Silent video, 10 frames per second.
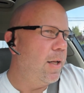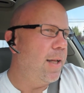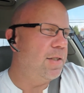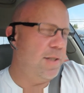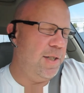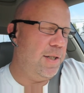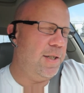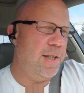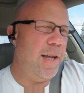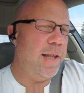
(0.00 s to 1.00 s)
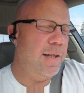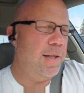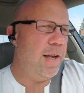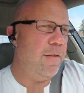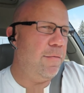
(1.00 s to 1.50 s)
Let's just say that
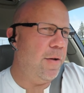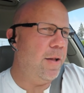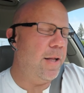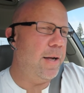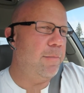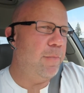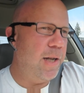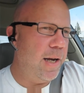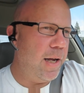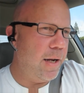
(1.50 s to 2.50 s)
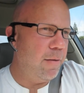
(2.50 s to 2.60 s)
today felt like Monday.